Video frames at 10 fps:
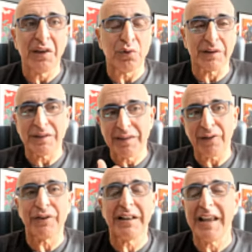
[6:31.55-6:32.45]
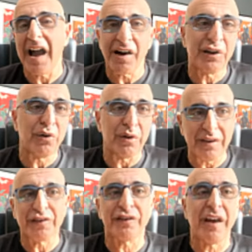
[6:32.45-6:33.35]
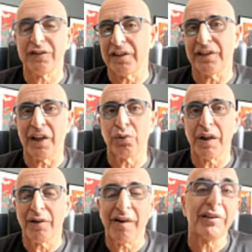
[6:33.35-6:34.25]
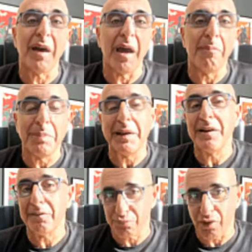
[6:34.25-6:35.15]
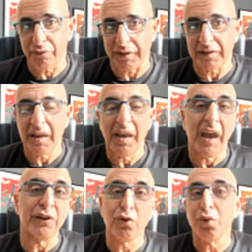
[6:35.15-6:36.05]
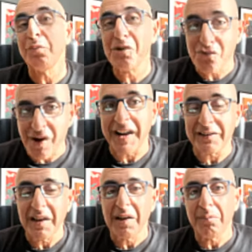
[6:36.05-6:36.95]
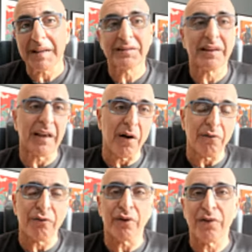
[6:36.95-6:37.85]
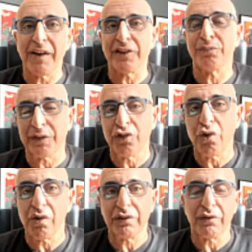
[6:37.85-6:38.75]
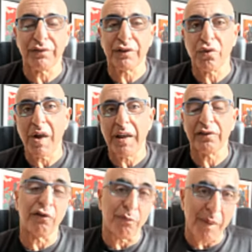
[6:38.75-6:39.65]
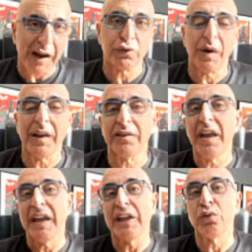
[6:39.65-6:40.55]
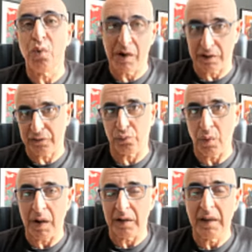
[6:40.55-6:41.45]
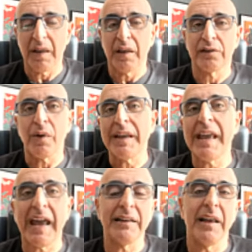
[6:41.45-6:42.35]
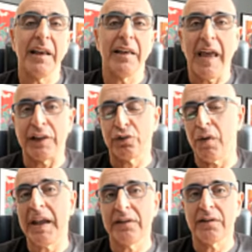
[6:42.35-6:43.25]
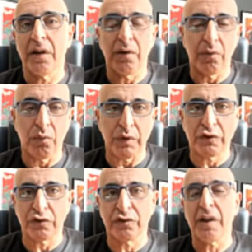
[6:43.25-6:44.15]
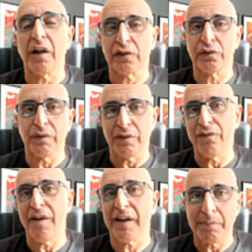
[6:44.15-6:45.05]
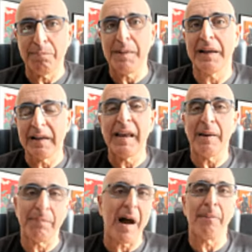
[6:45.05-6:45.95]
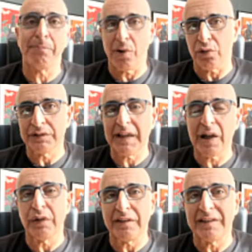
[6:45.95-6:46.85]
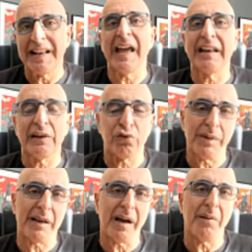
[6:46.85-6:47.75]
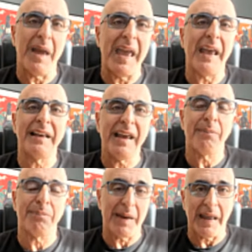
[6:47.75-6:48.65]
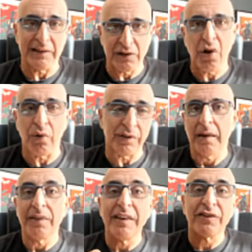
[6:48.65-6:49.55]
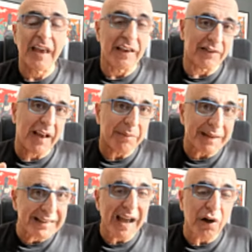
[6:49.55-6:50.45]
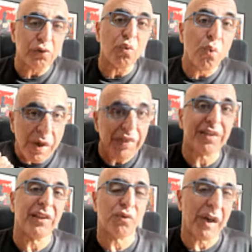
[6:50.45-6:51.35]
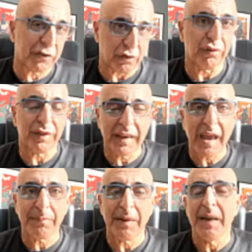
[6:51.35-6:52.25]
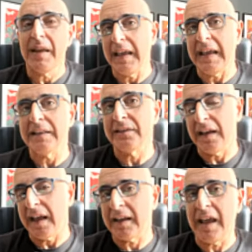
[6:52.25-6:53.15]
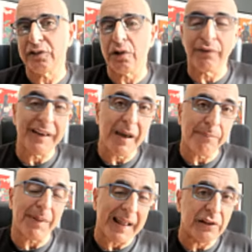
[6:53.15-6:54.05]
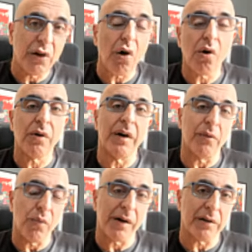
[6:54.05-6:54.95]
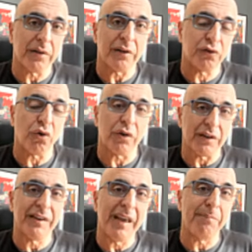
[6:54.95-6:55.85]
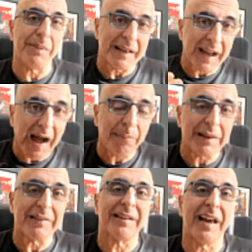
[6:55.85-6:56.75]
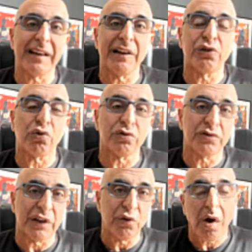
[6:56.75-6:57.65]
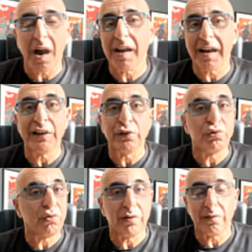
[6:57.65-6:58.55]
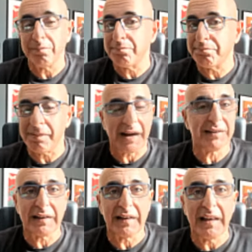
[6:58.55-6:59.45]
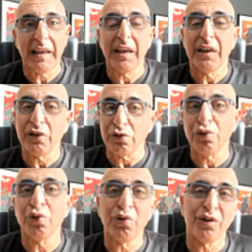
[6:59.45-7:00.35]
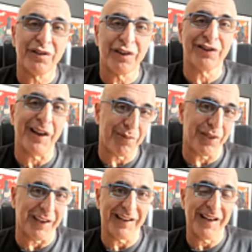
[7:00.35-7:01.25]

You can definitely argue in this case that I could have had a bigger profit, and you will be right. But for the vast majority of the trades, of my trades, it works well. So again, a trade which starts with a very big gap up or down is likely to become a gap and go. In this case, coming down with the direction of the gap. In a case of a gap and go where the stock is gapping up, it's likely to continue higher, and you do practically you do the same thing.